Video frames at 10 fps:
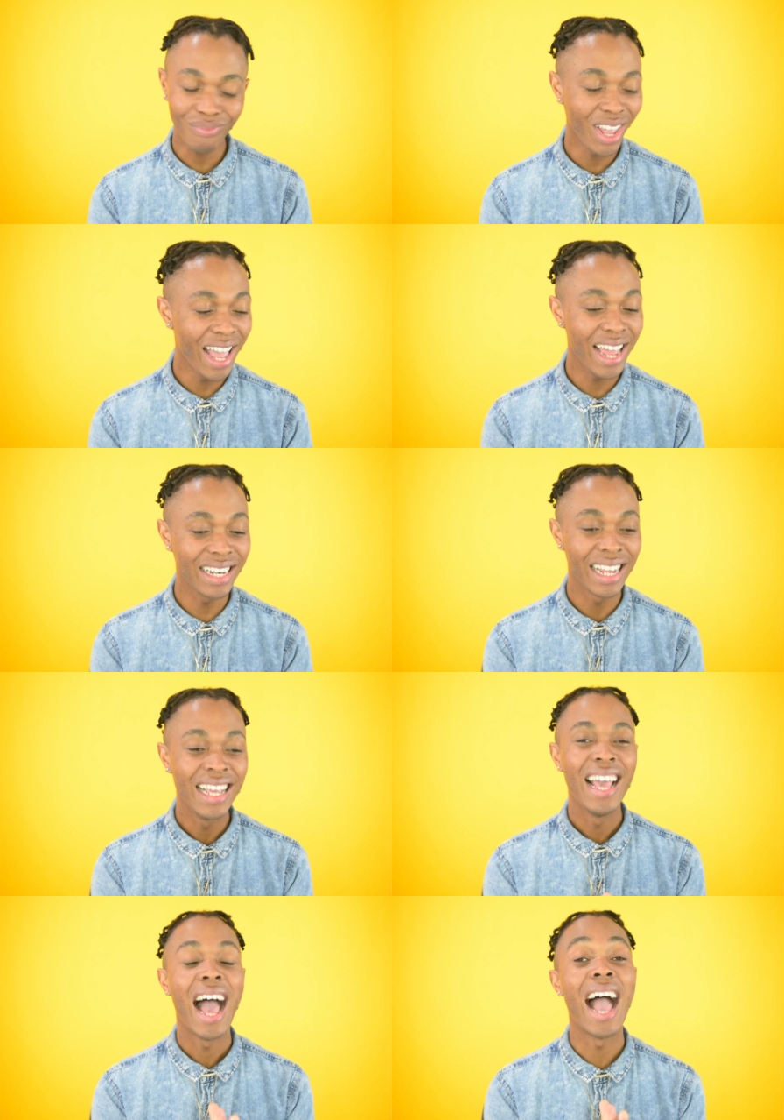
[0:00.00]
and
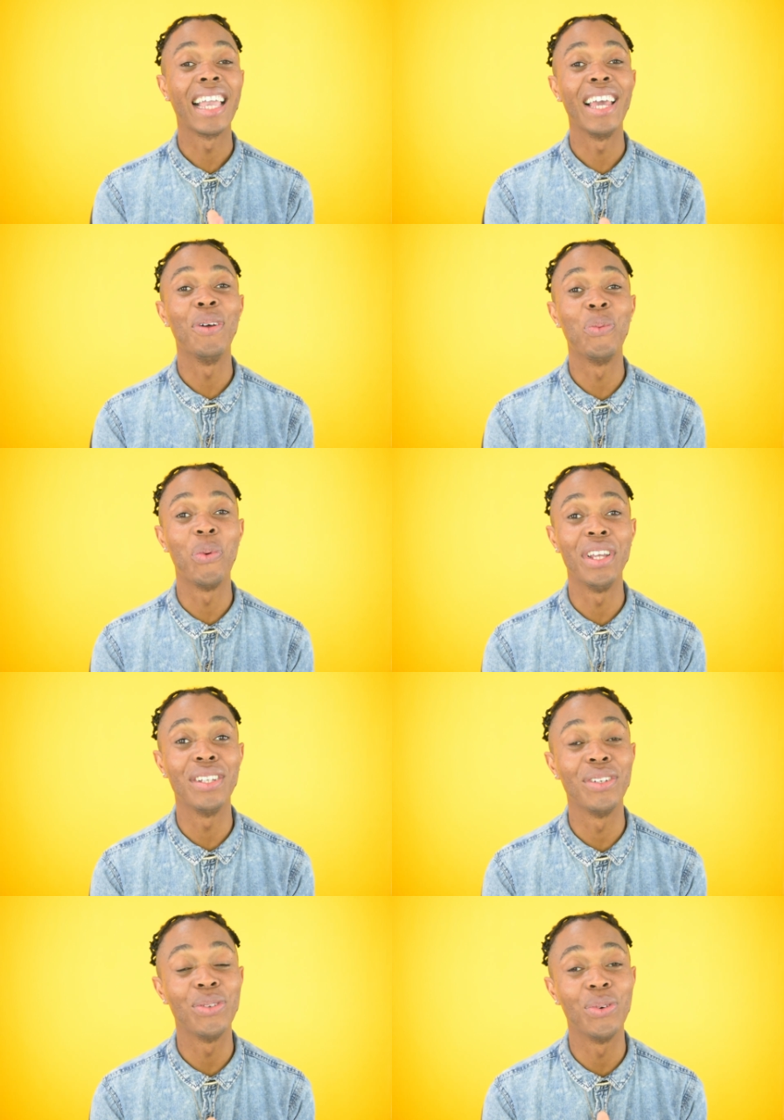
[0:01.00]
I cannot
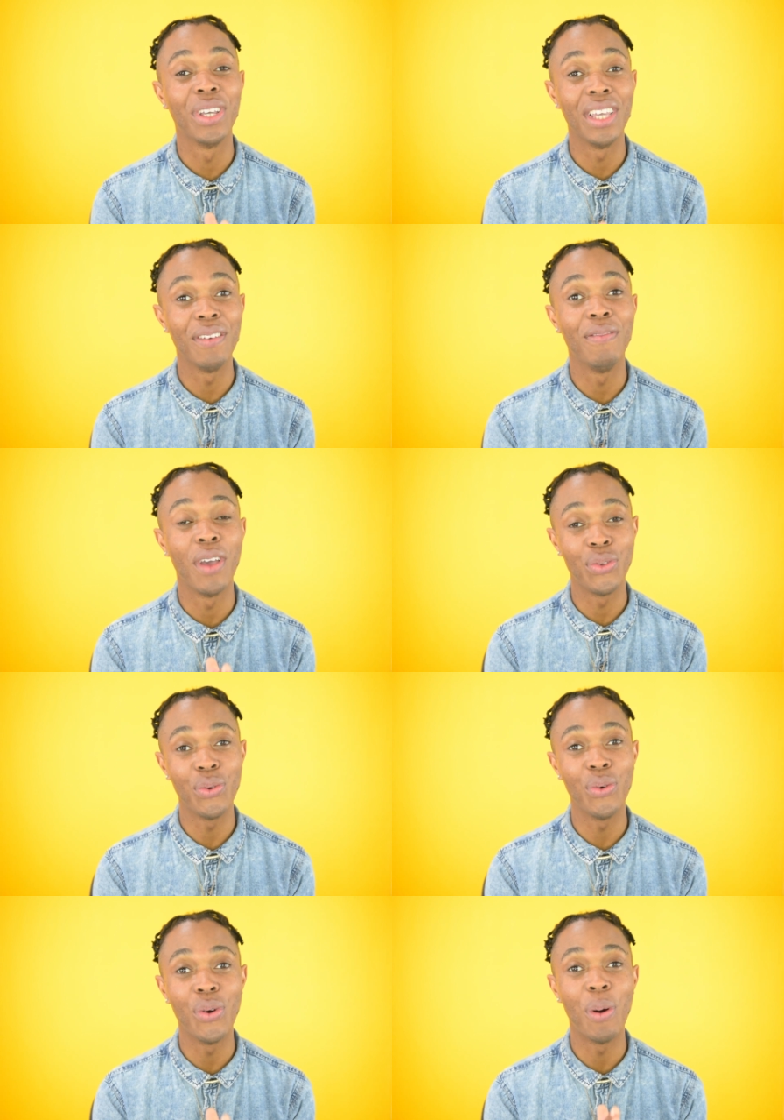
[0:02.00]
wait to give
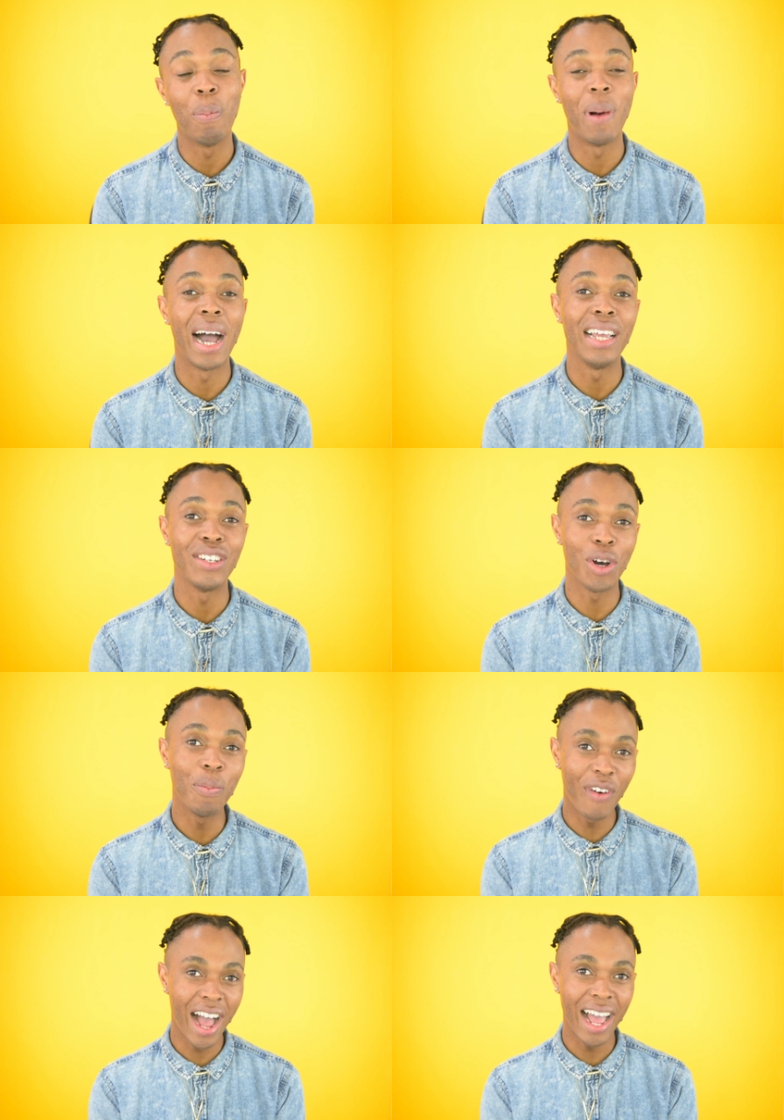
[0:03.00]
you my
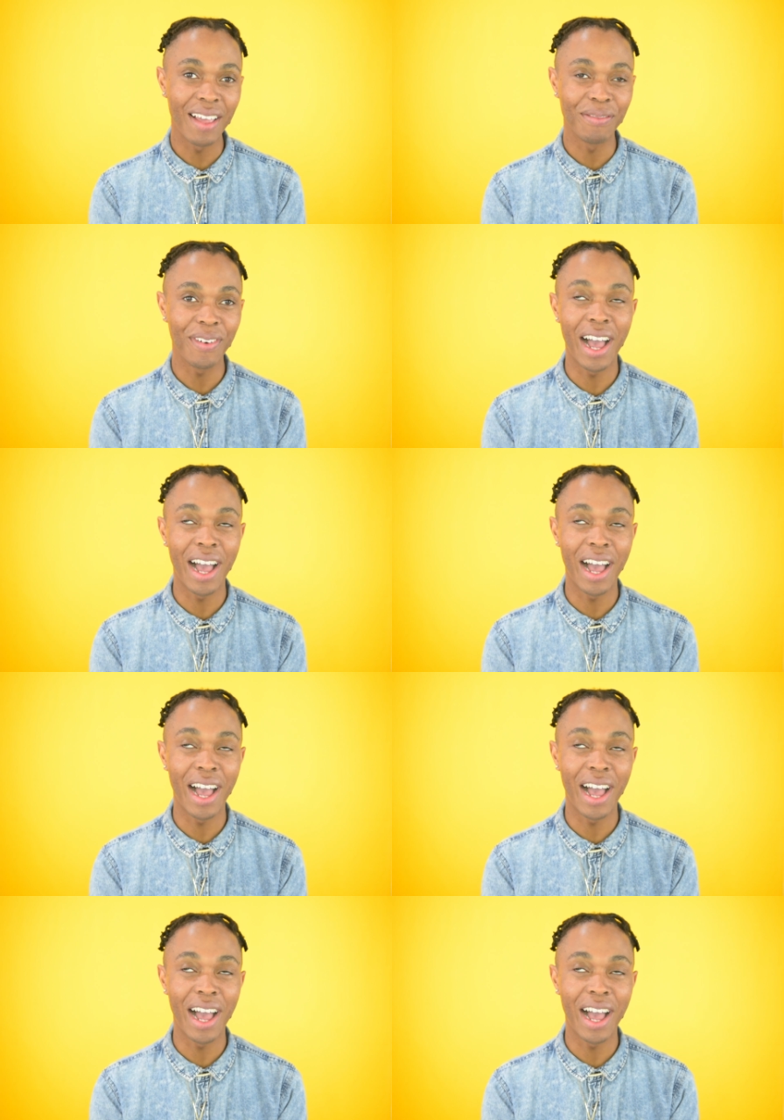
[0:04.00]
top 5.